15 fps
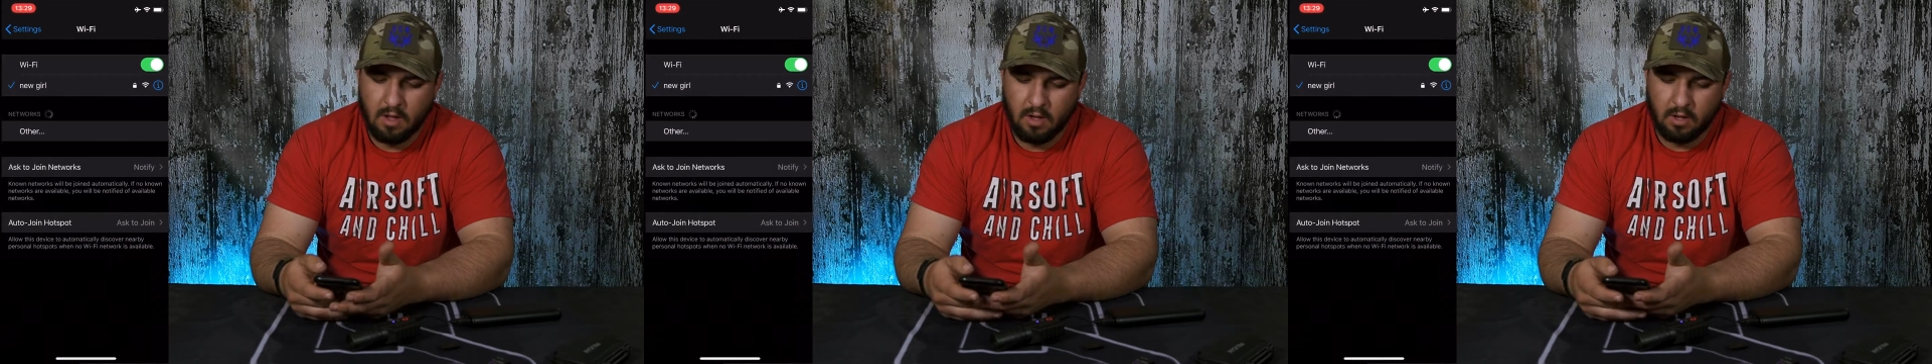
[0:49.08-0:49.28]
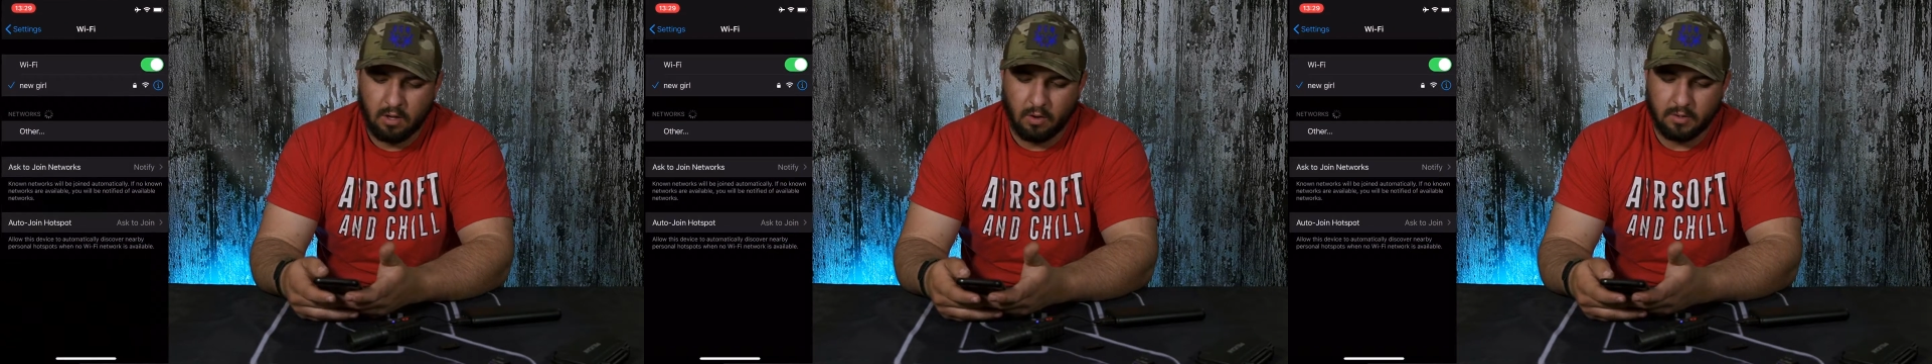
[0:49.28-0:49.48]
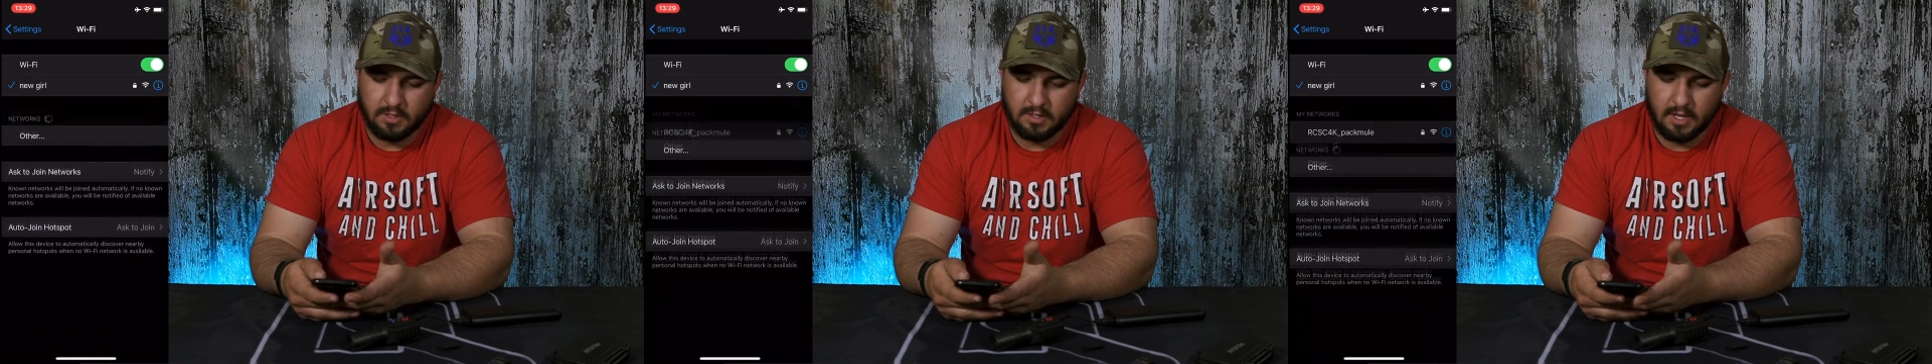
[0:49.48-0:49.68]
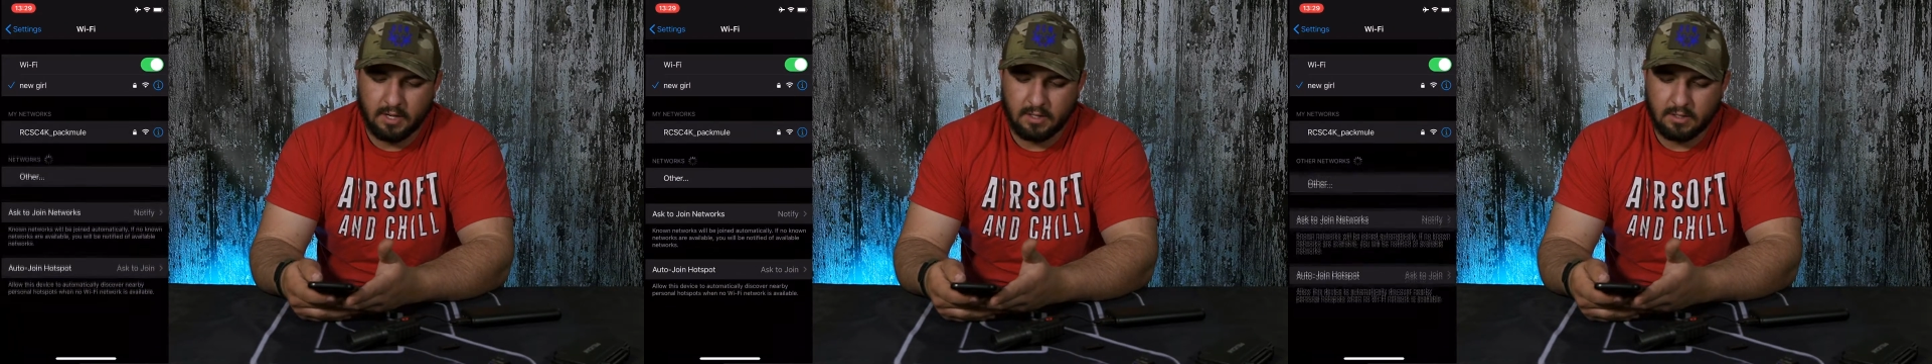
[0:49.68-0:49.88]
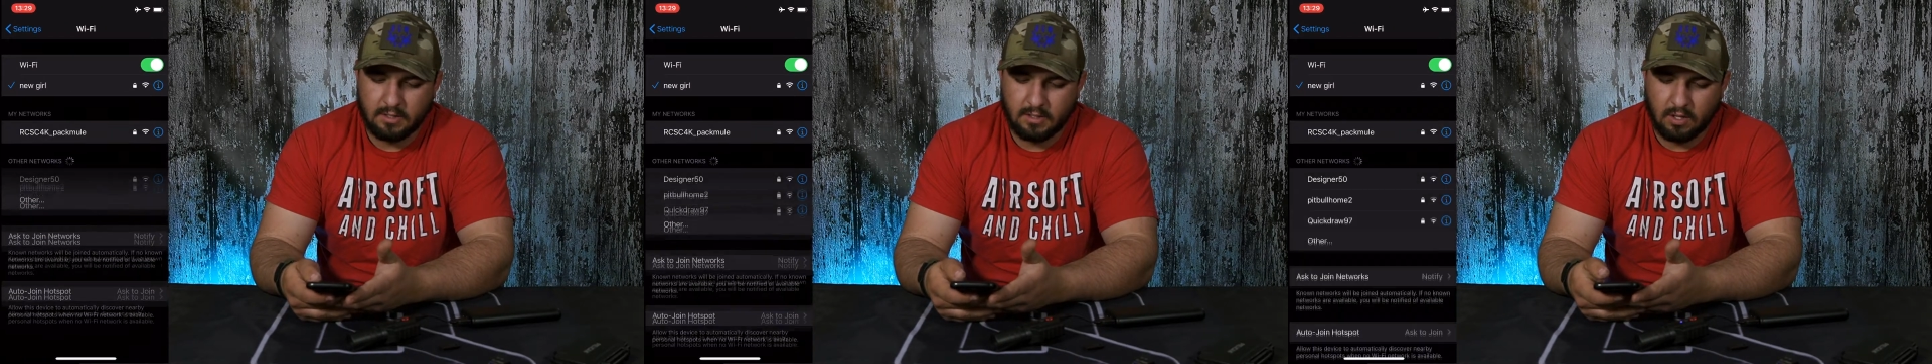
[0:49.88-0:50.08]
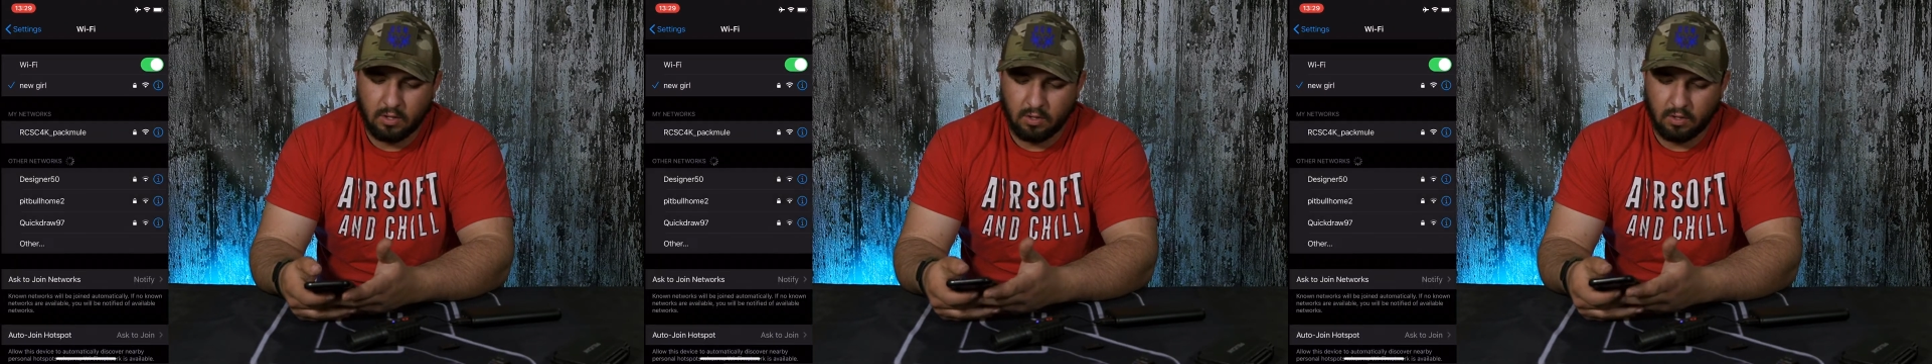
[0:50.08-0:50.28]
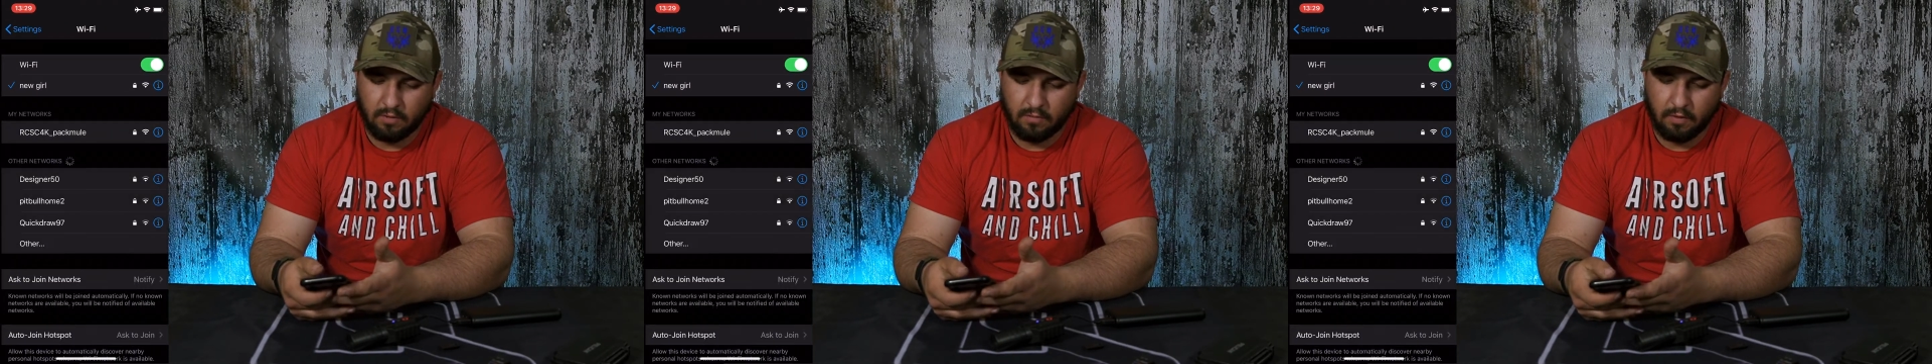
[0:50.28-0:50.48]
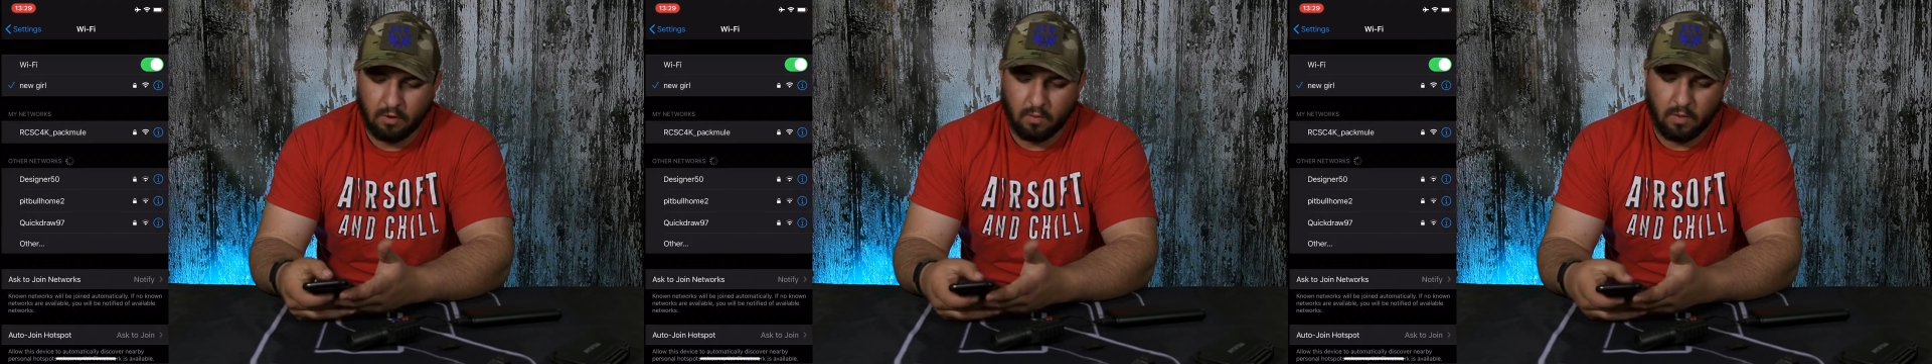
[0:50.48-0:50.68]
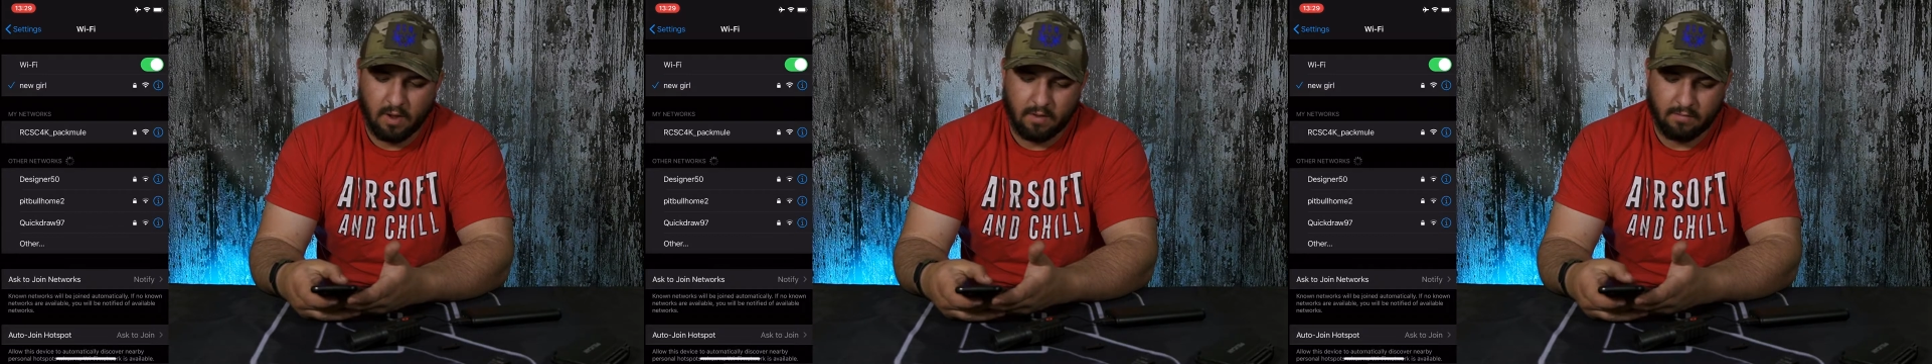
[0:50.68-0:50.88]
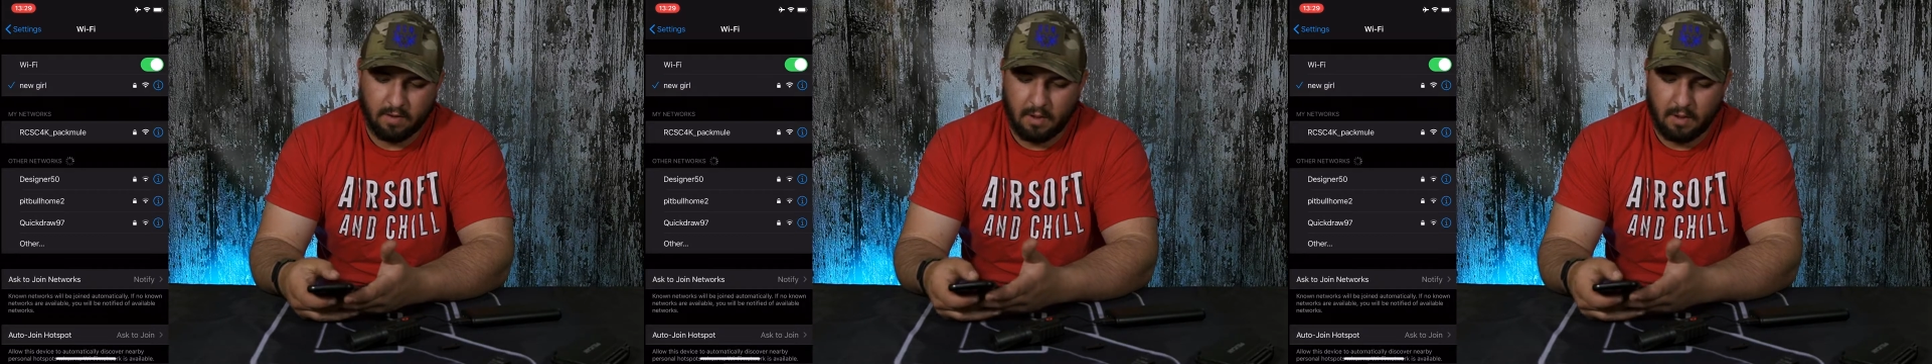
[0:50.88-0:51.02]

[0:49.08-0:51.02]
Go to settings, look for your Wi-Fi.